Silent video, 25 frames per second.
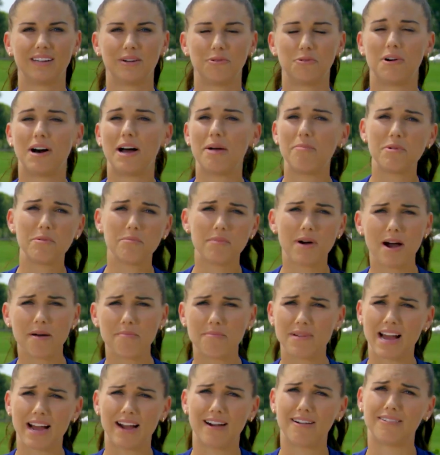Well, I'm a
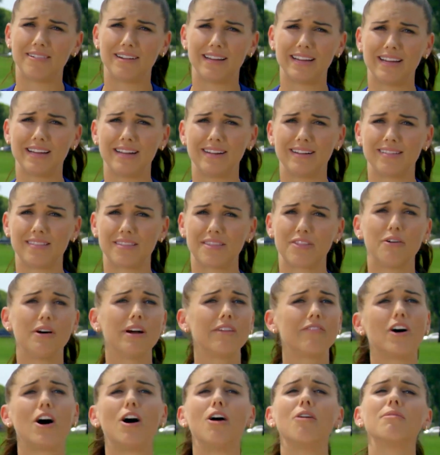mom now, and though
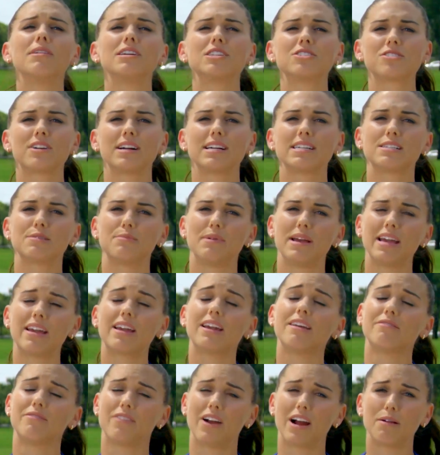I've always tried to make
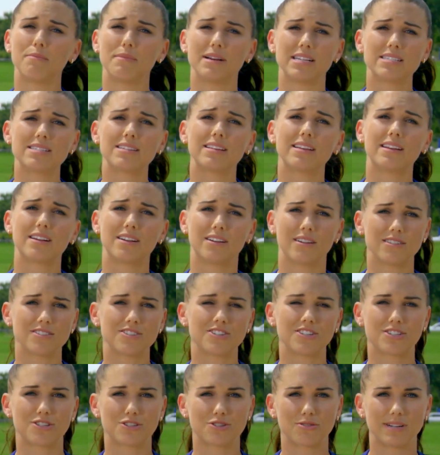environmentally
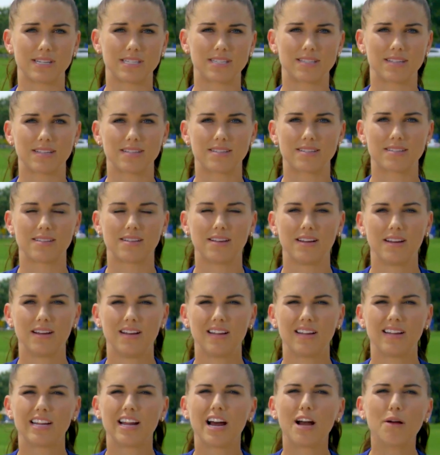conscious choices,
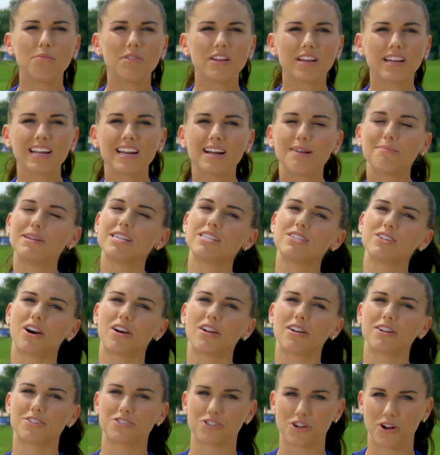now I'm looking at my
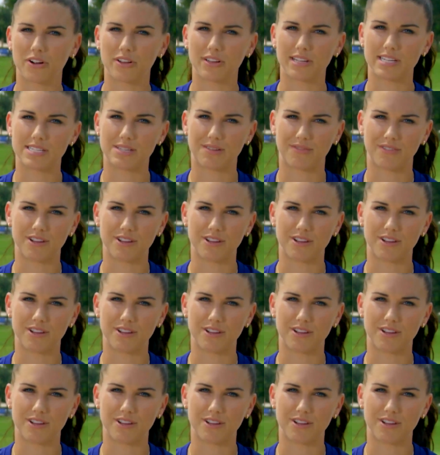daughter Charlie's